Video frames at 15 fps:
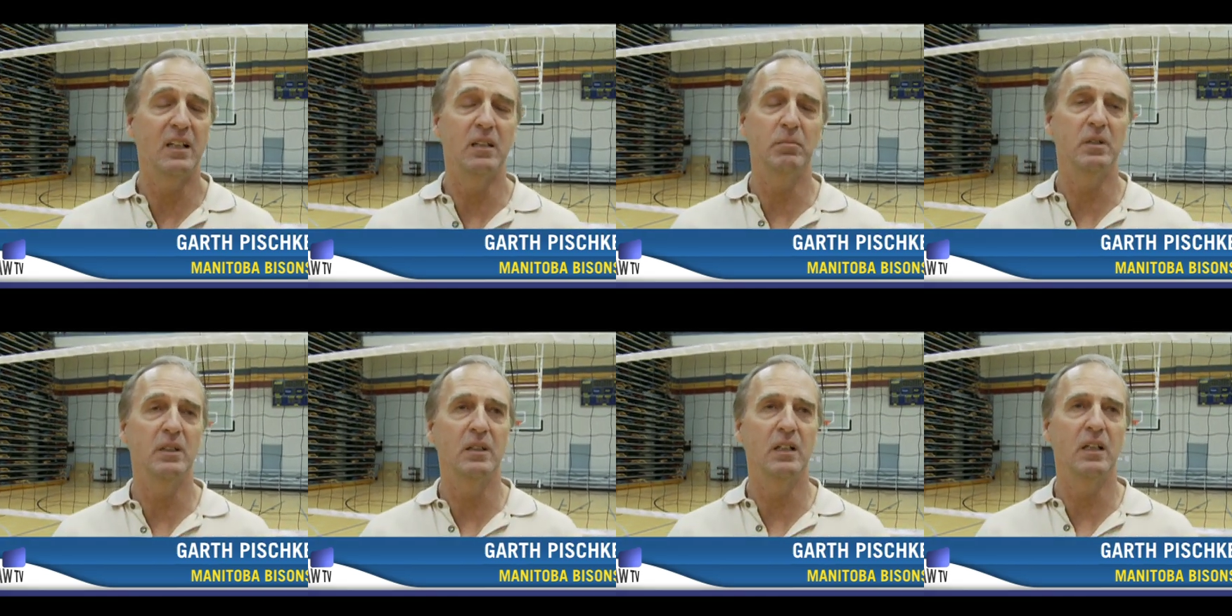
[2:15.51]
I
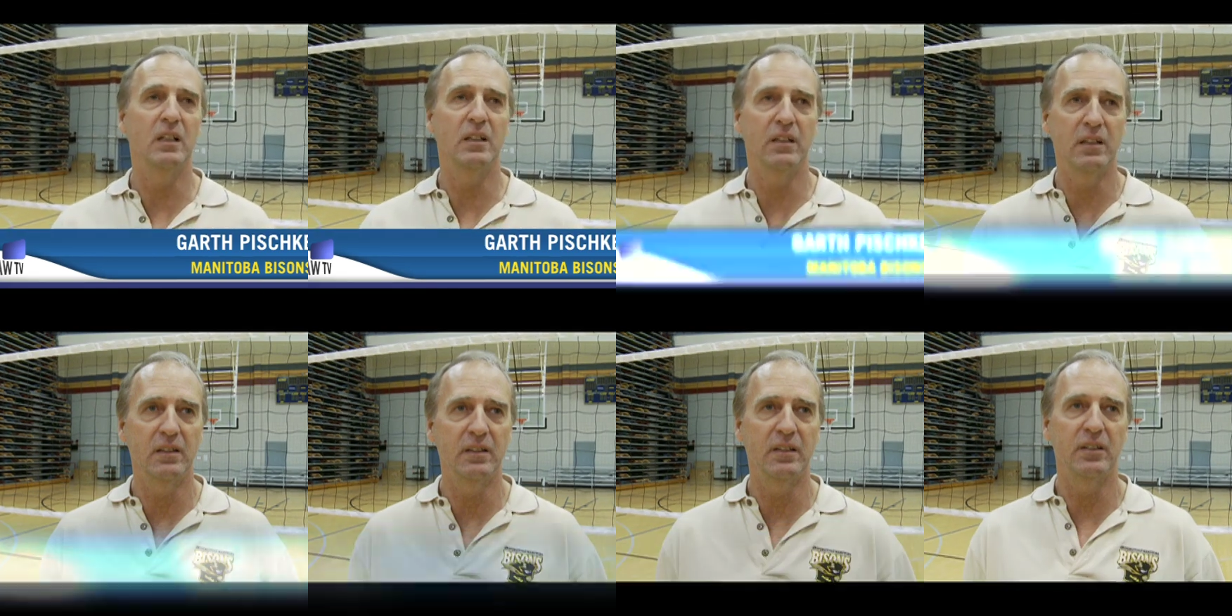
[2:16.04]
mean, uh,
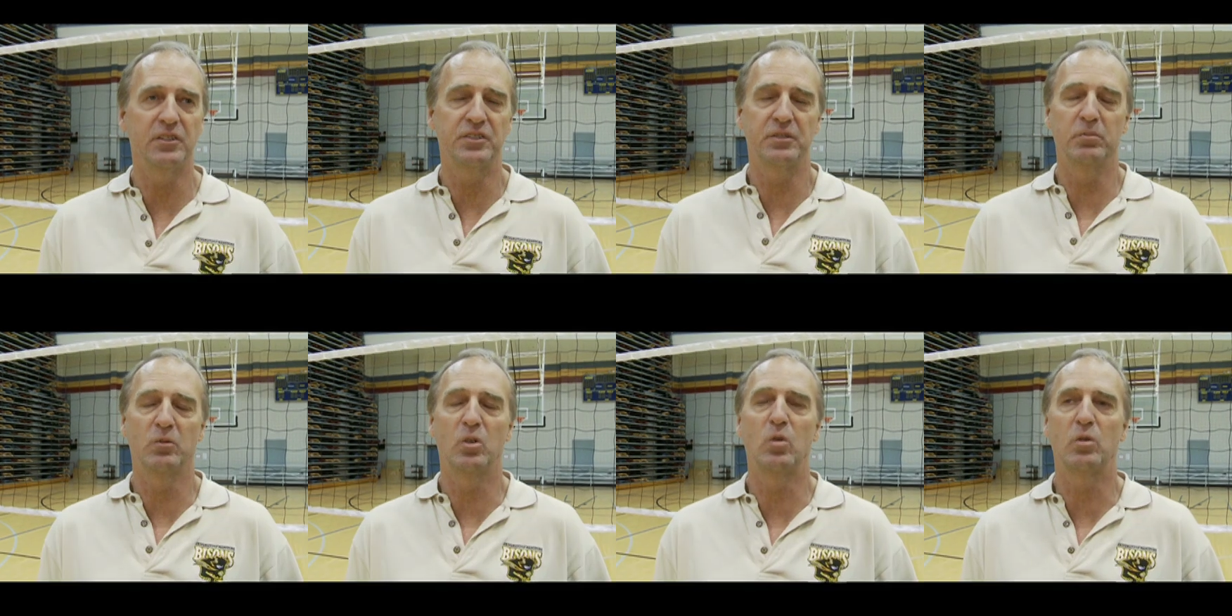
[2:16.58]
there's
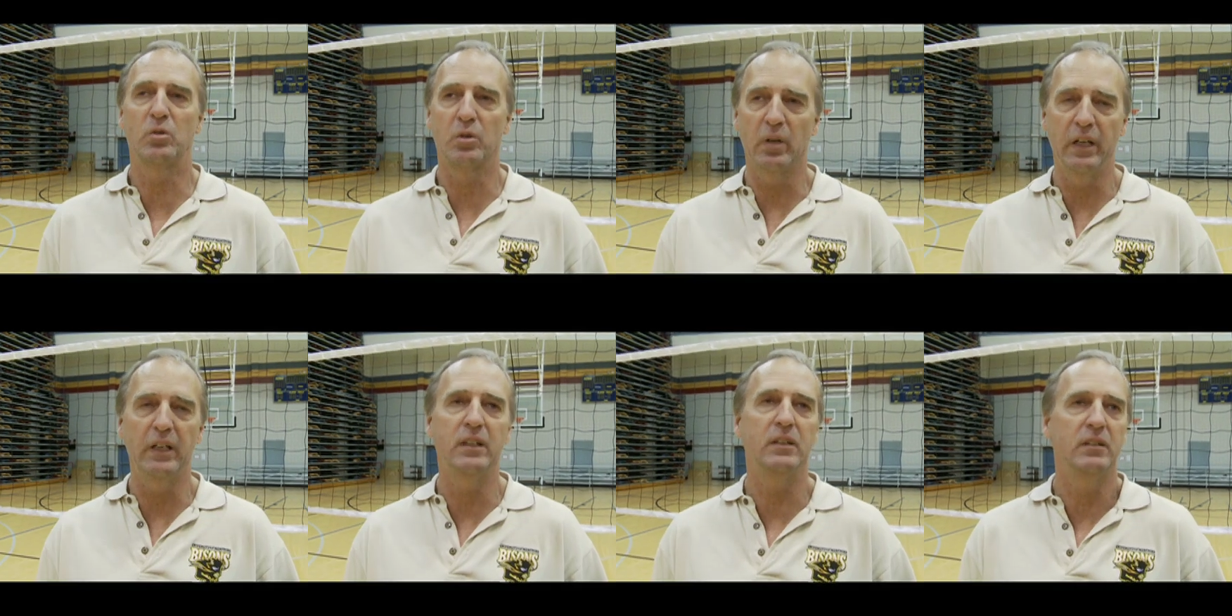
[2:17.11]
some
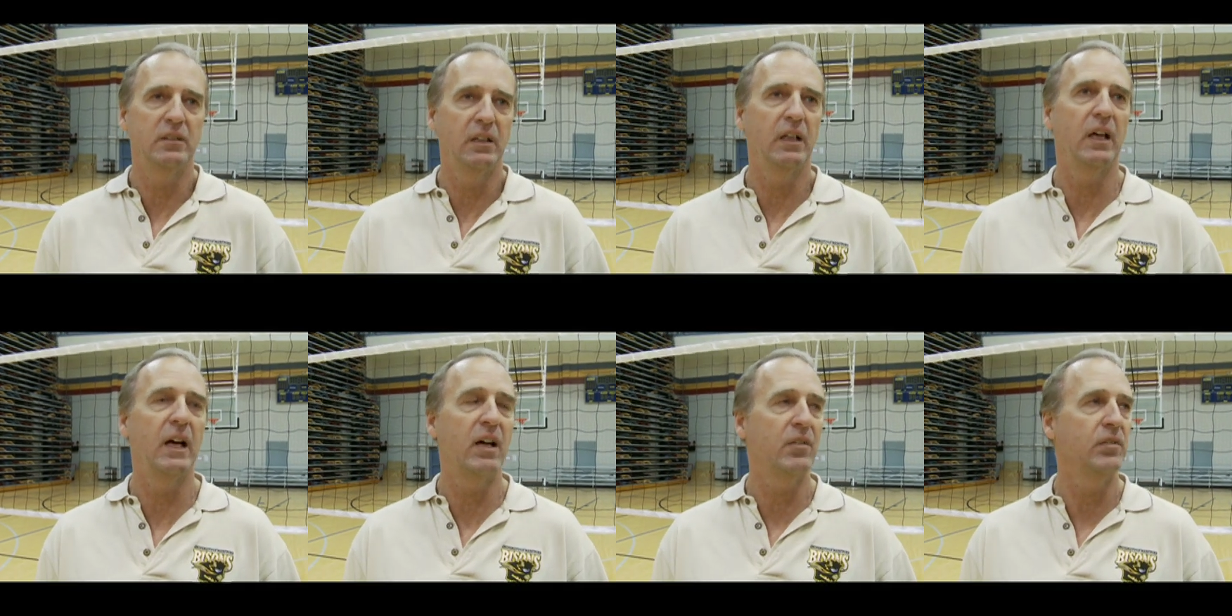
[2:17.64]
great
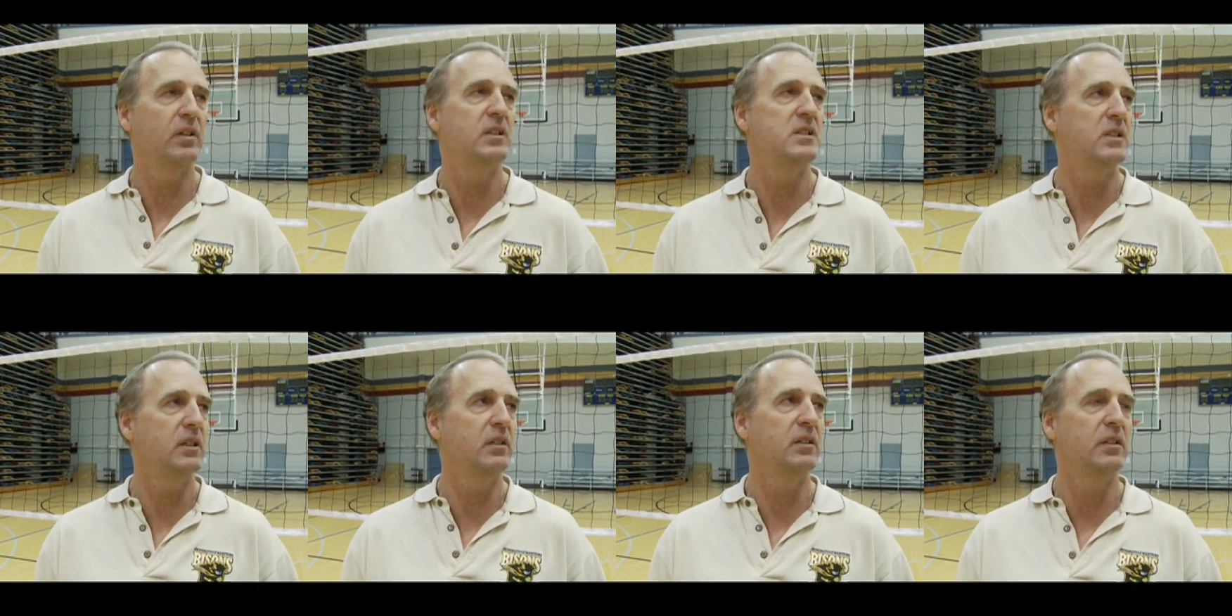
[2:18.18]
athletes
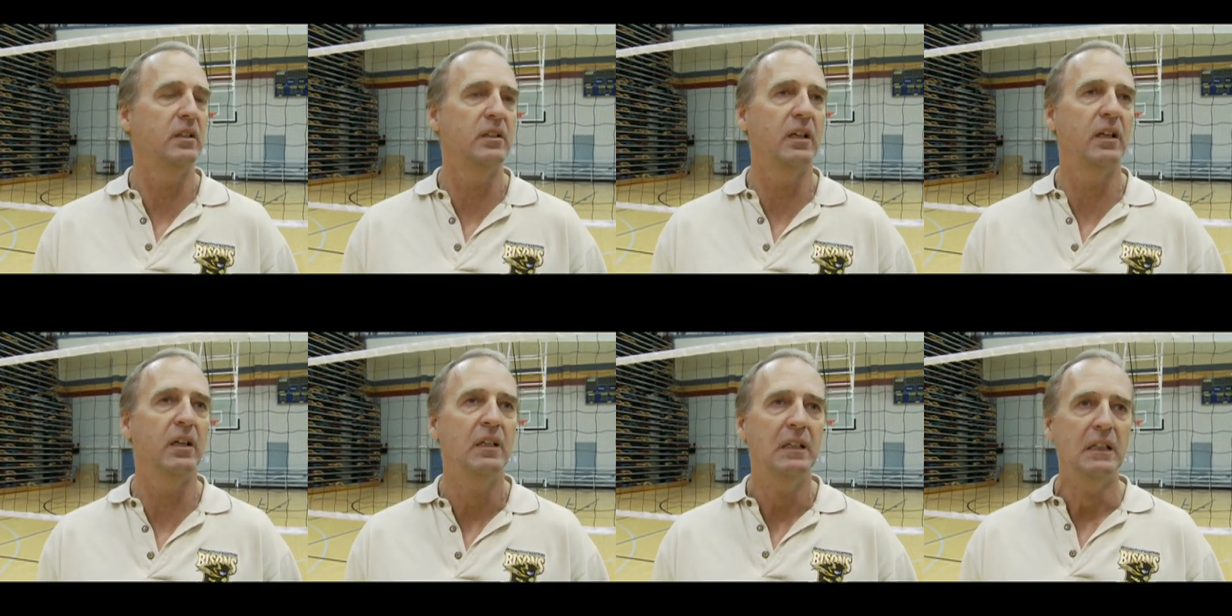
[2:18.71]
here, and,
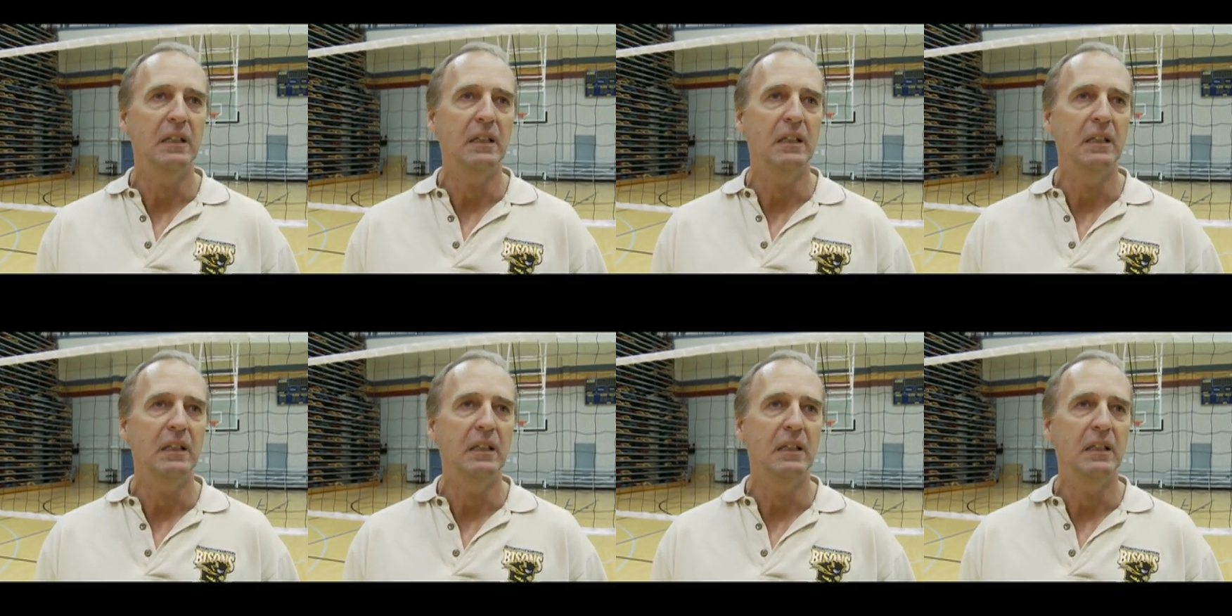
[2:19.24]
uh,